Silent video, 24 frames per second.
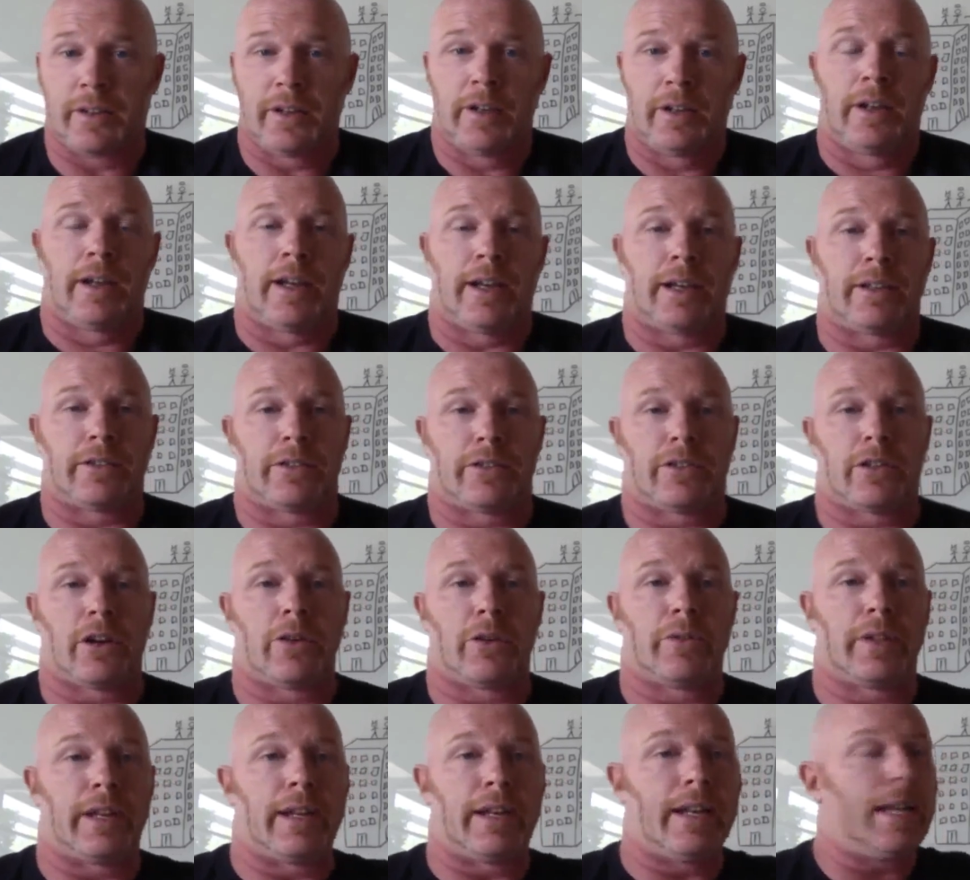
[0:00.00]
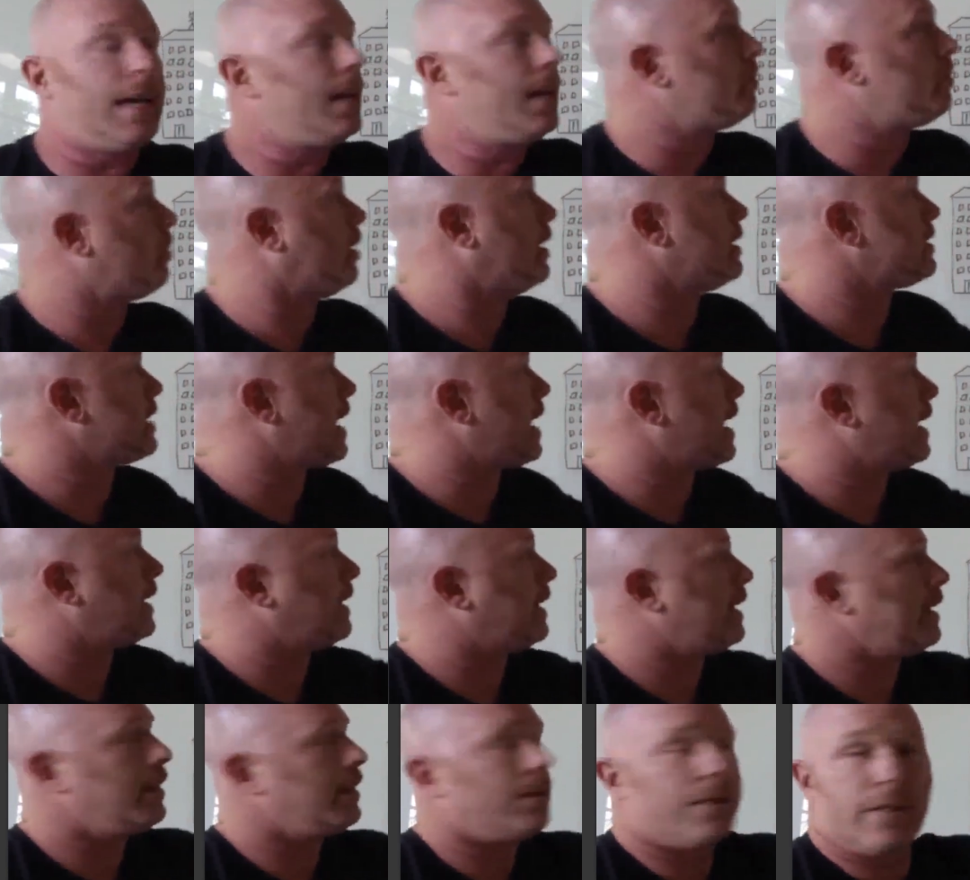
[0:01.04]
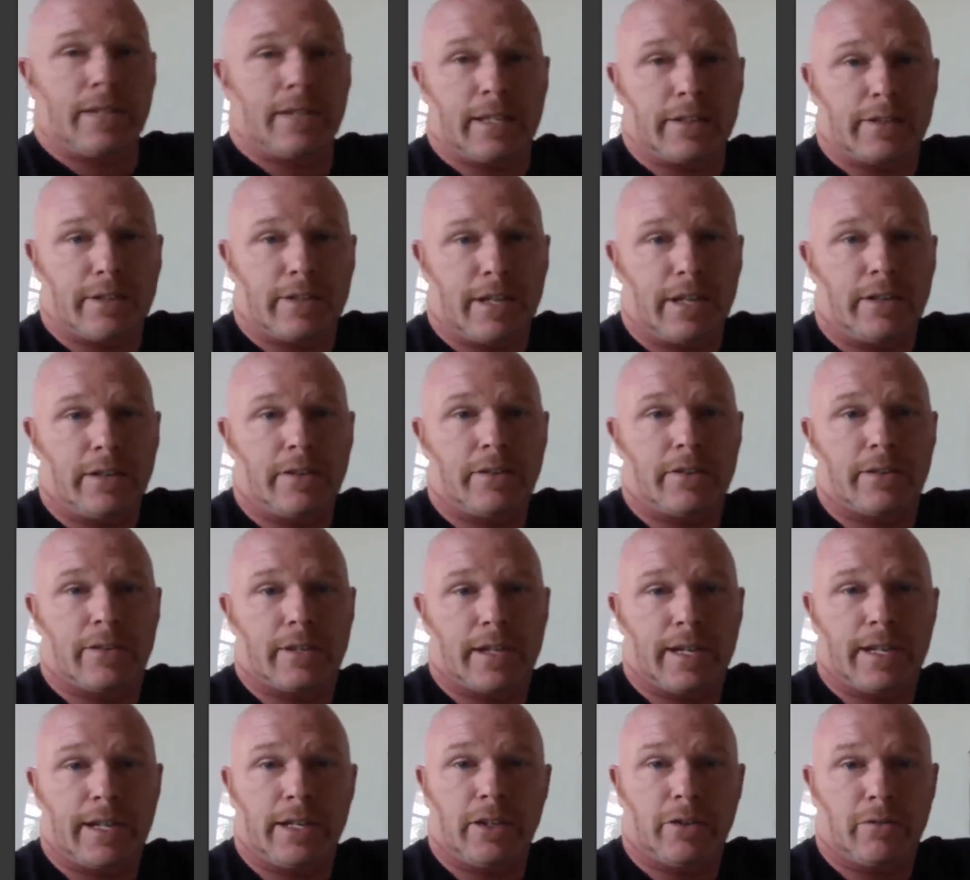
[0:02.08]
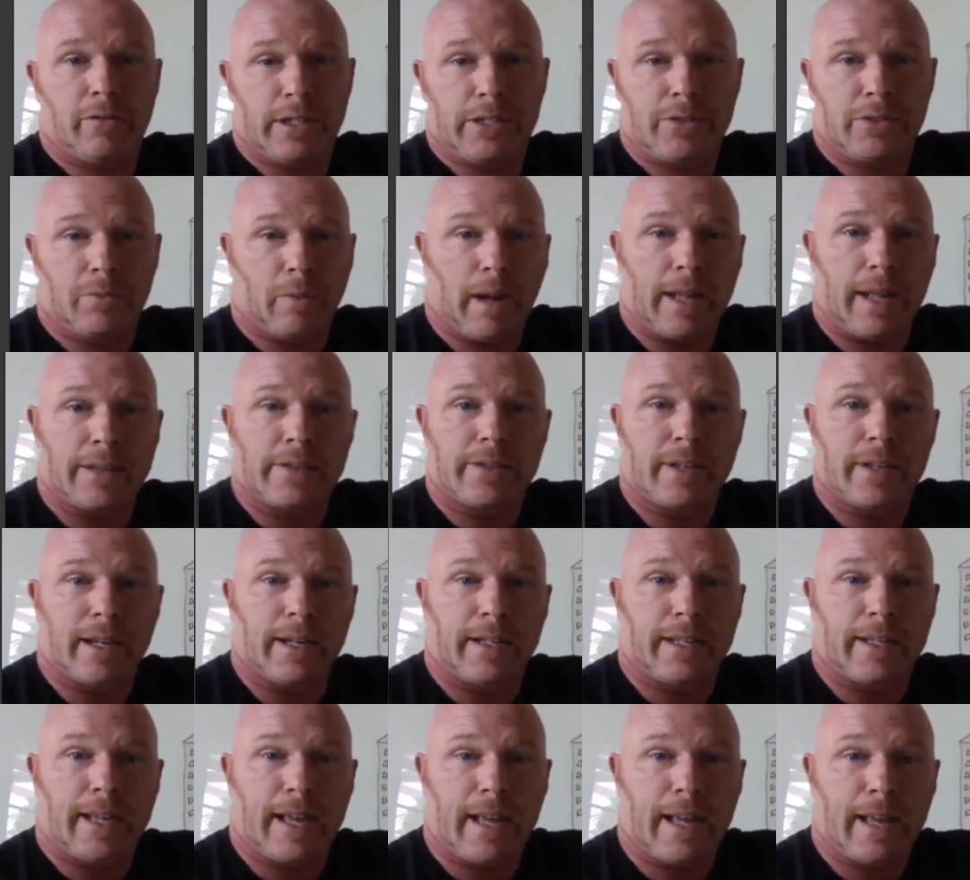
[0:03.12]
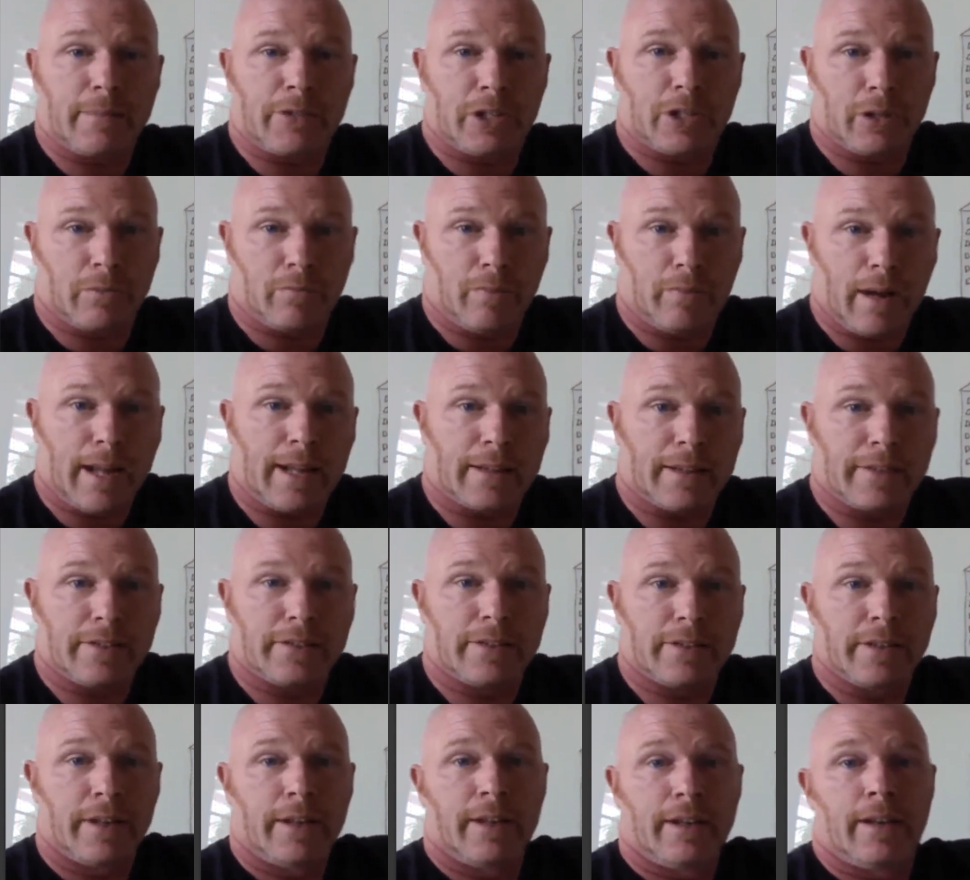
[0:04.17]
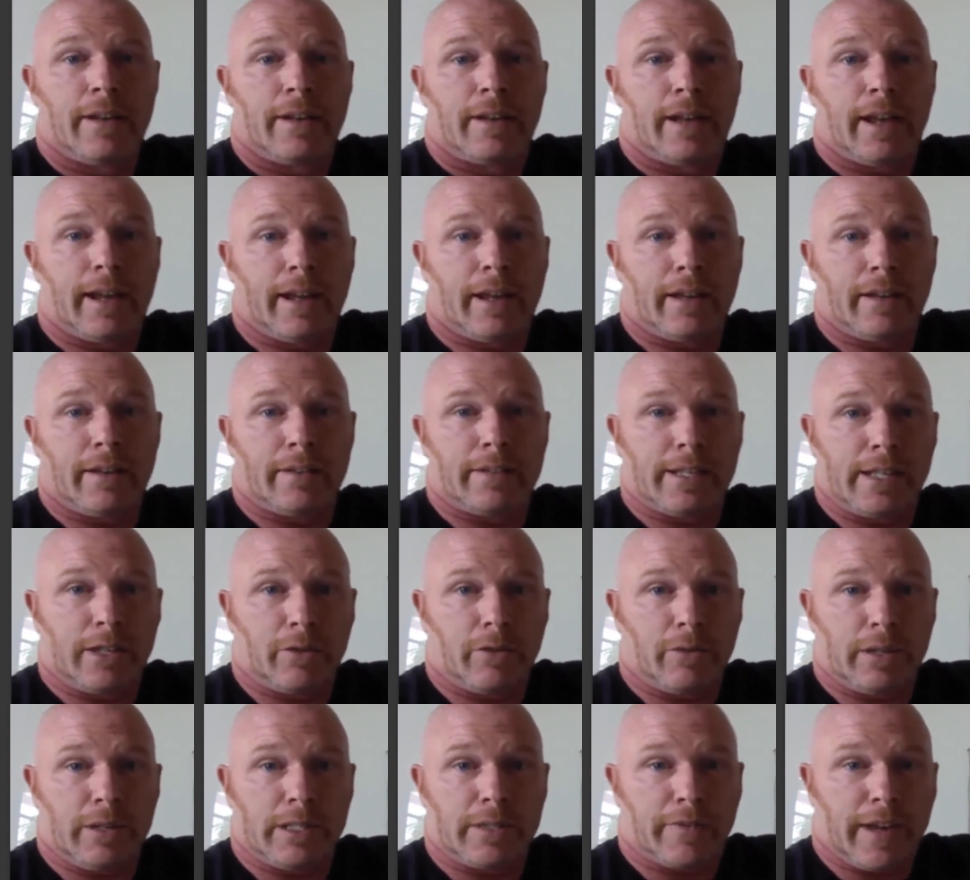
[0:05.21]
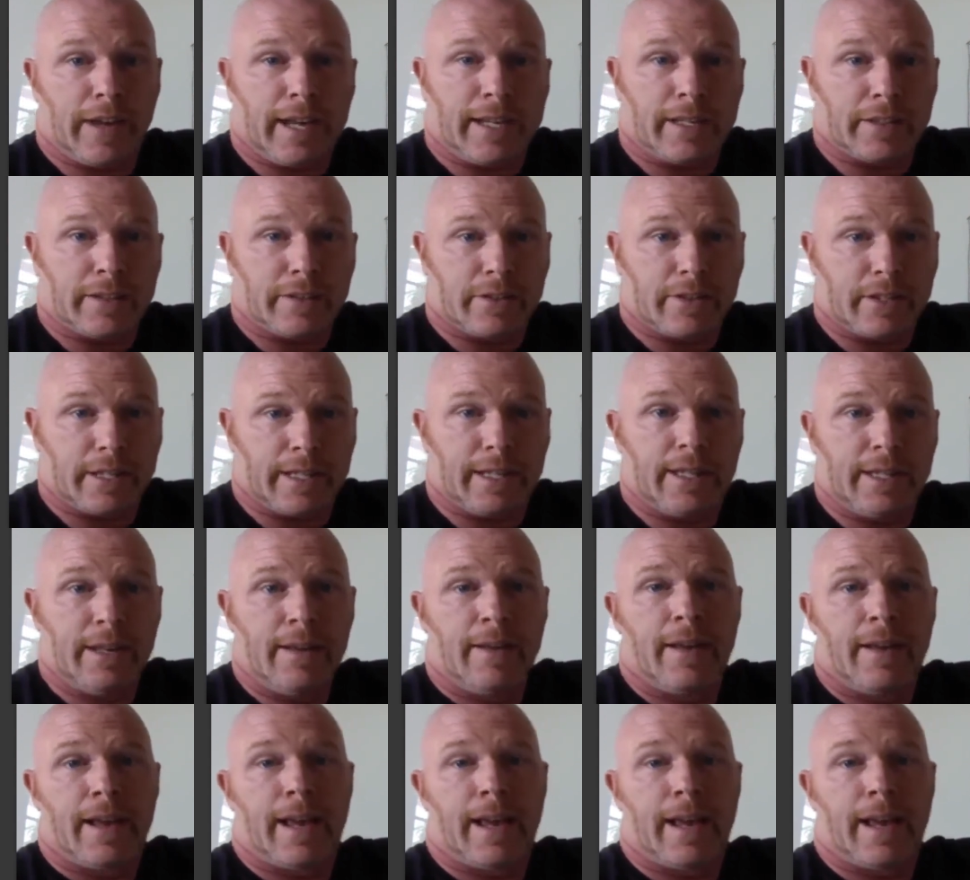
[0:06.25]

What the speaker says: And so the need was, I need to continue to increase rents and capture rents and decrease vacancy.